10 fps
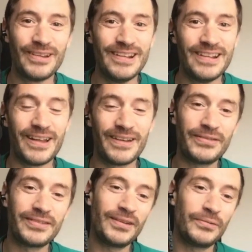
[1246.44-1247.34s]
Now
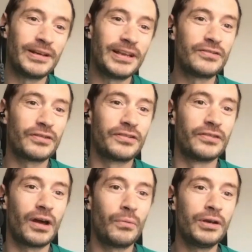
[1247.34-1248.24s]
that's really interesting.
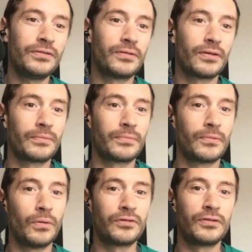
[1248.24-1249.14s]
So I wanted to
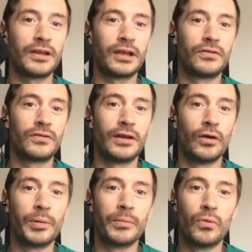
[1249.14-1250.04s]
also dig into a
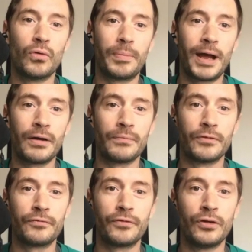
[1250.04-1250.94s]
little bit more about
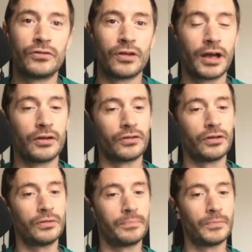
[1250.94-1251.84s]
the food side, because
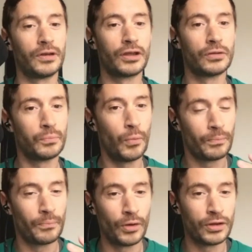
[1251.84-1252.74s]
you know
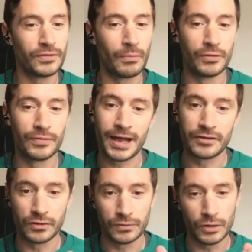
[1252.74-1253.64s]
what you've done with that
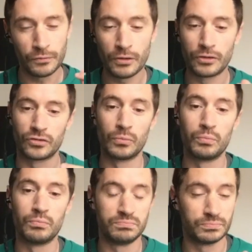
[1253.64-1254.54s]
is you focused on
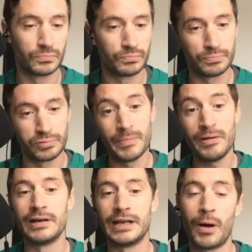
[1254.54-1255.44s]

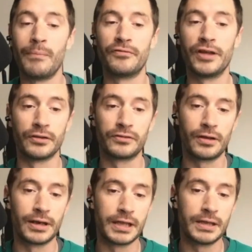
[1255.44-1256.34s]
primarily one thing.
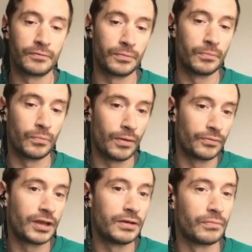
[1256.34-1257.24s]
Certainly from what I've
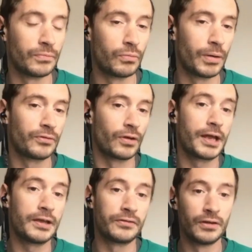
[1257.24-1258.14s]
seen from your
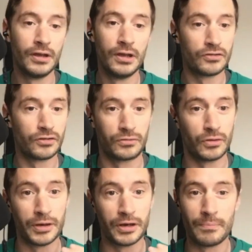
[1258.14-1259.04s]
website, is just
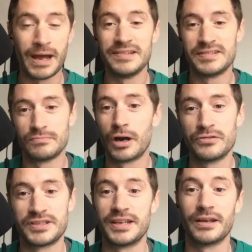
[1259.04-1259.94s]
doing an amazing
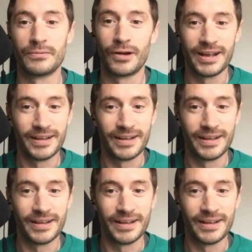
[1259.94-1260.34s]
roast dinner, right?